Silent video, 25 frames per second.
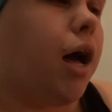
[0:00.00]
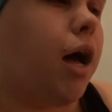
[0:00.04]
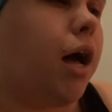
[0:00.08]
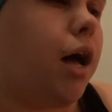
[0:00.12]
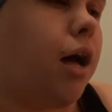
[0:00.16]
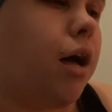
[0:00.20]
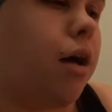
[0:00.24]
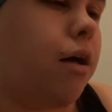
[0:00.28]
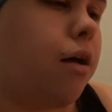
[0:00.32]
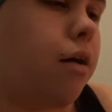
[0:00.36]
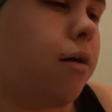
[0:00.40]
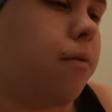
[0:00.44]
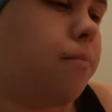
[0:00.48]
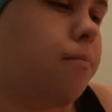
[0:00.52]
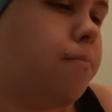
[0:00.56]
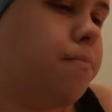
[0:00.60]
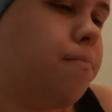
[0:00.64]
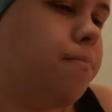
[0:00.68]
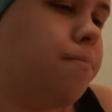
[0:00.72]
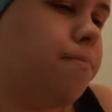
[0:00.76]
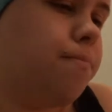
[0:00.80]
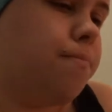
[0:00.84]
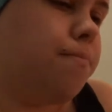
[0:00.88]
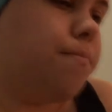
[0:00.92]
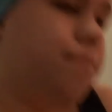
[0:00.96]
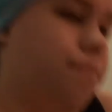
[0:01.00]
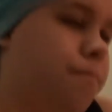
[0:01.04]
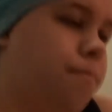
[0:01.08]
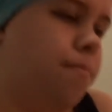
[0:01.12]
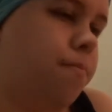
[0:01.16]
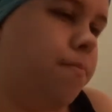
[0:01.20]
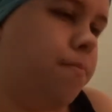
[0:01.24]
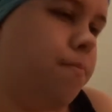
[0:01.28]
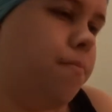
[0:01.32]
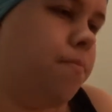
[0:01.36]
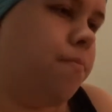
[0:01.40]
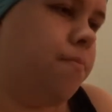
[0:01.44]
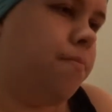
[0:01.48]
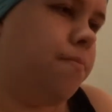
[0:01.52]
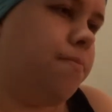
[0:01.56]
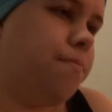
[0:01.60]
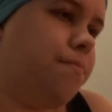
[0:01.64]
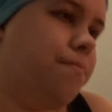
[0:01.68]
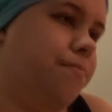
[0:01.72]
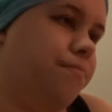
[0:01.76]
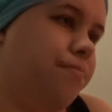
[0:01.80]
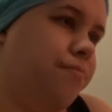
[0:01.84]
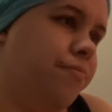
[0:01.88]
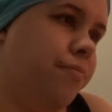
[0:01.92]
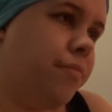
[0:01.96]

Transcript: Um, it